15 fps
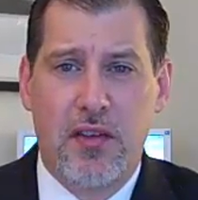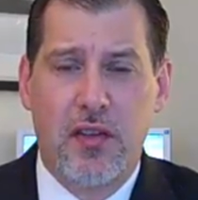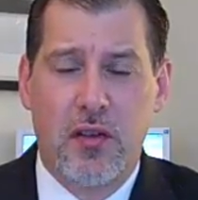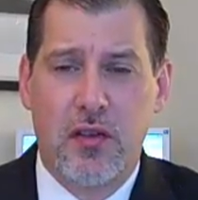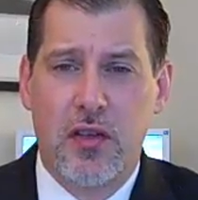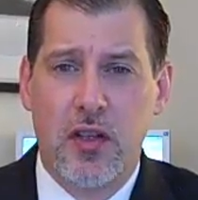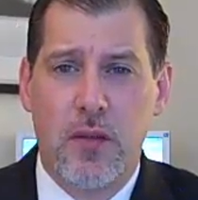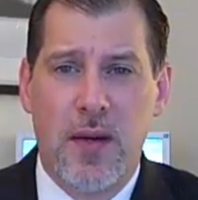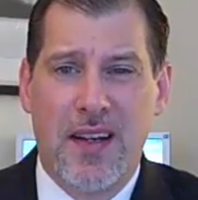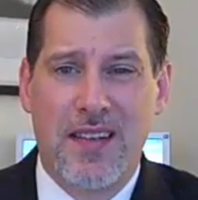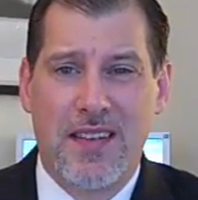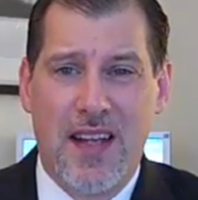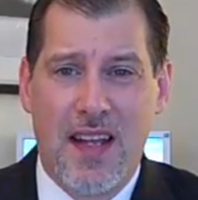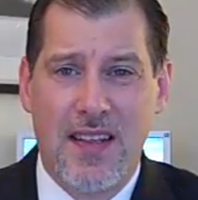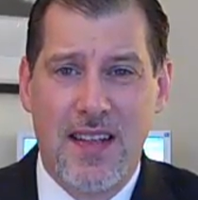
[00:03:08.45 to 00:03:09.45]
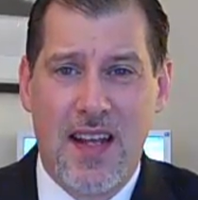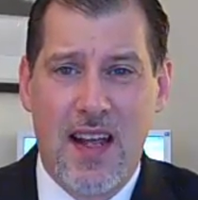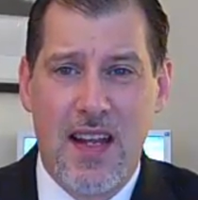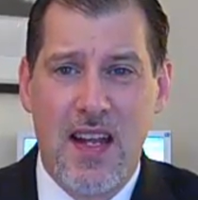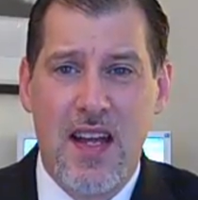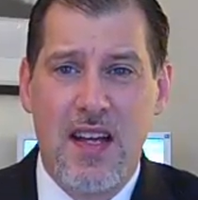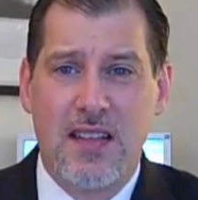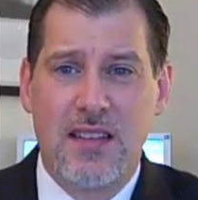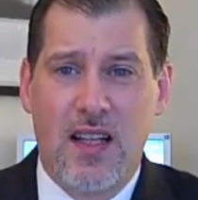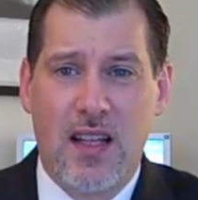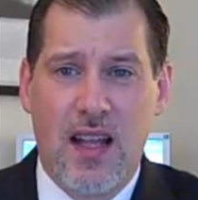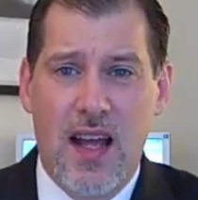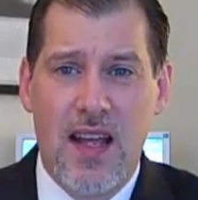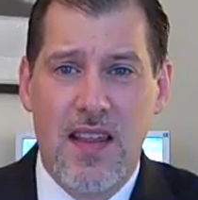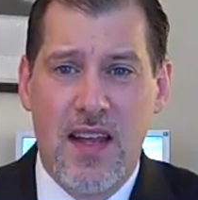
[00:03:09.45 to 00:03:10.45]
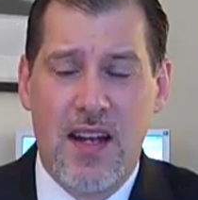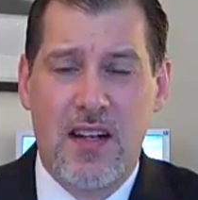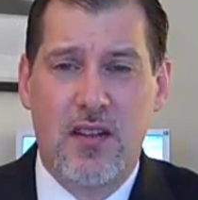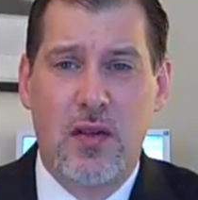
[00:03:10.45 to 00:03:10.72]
So still about a 10-day delay there.